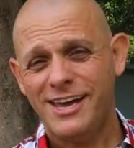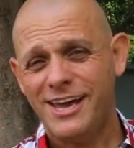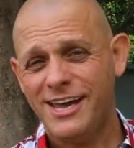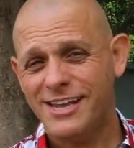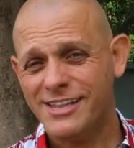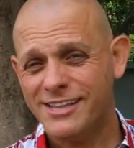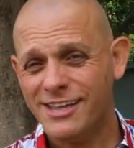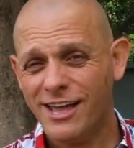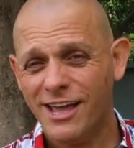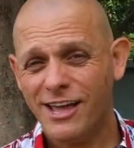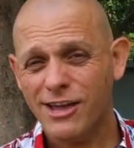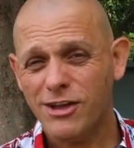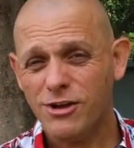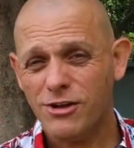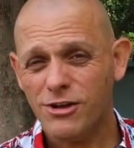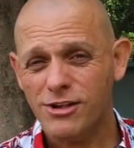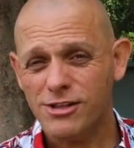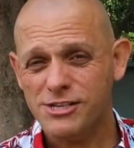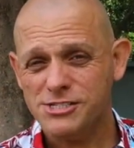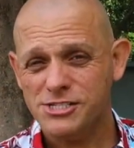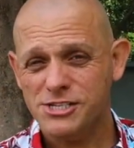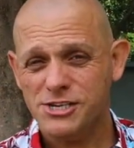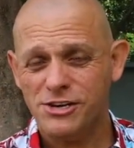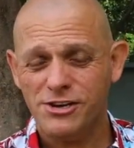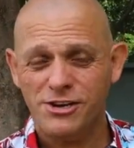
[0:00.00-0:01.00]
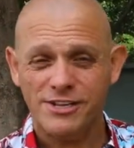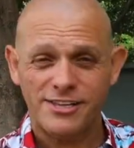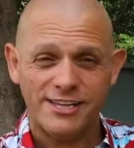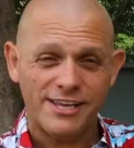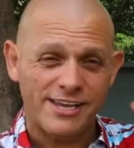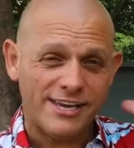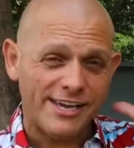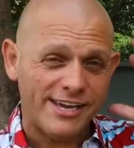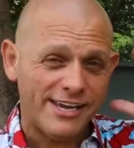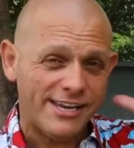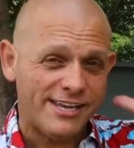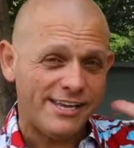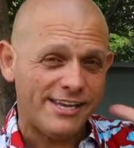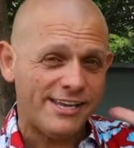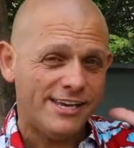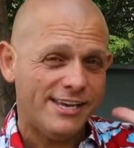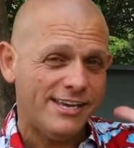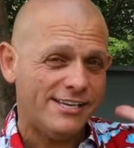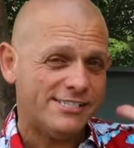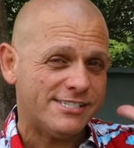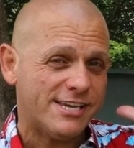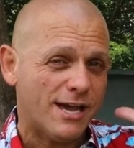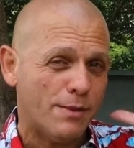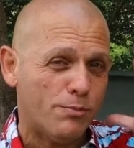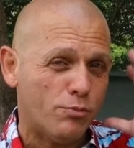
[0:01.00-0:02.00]
In Thai culture, the head
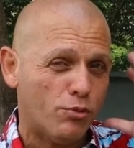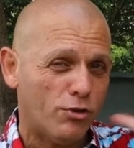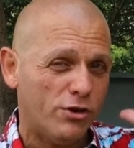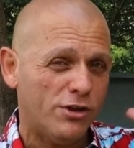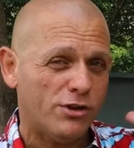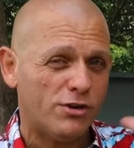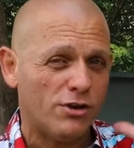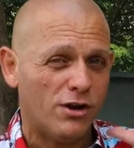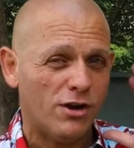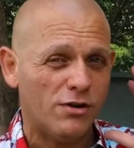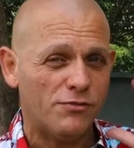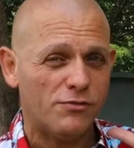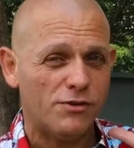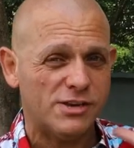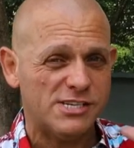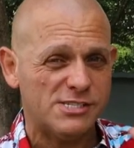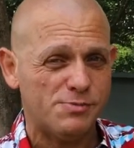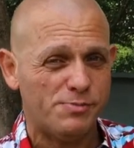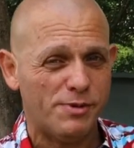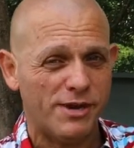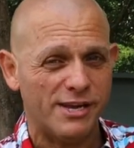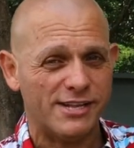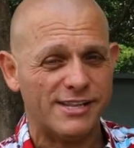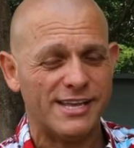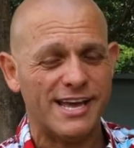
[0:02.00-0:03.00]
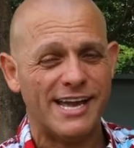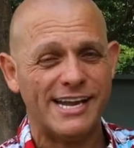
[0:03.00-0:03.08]
is a point of respect,